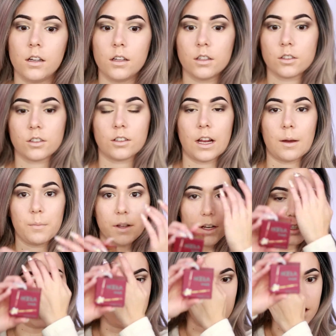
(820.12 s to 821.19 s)
So now I'm going
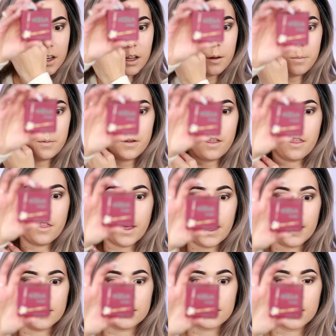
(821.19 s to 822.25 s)
to darken up
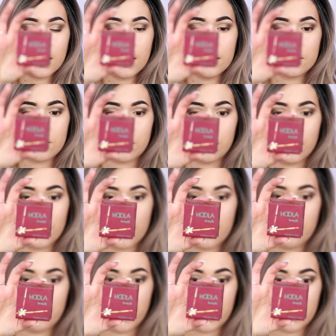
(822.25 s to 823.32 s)
that contour
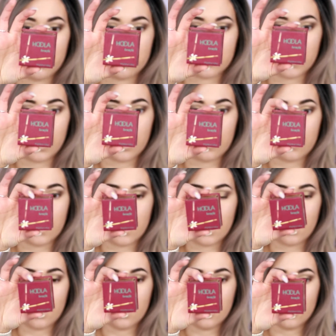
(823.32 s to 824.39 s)
by using the
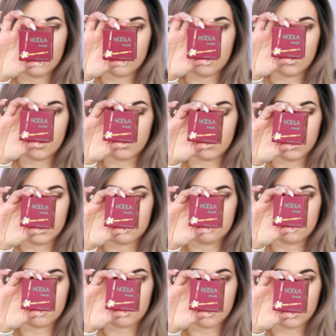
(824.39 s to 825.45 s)
Hoola
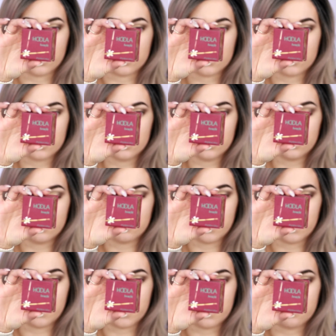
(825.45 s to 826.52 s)
bronzer by
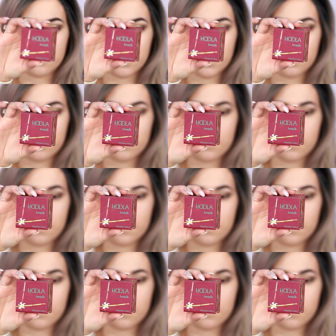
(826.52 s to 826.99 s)
Benefit.